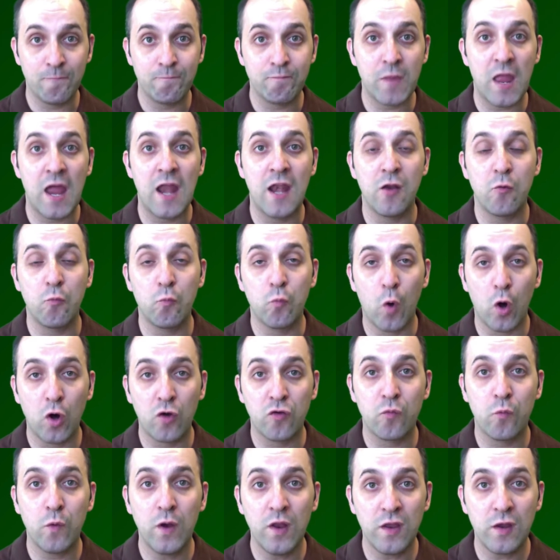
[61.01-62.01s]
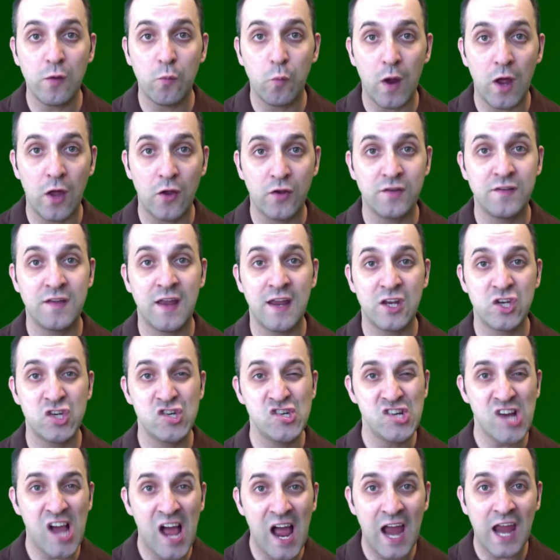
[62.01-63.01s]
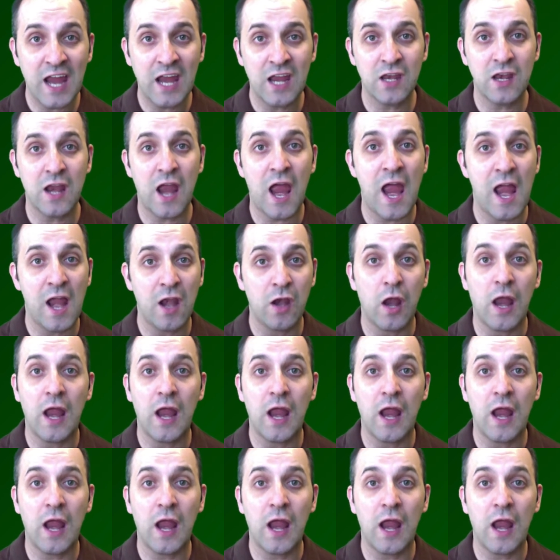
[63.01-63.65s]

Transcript: and it works really well to take giant and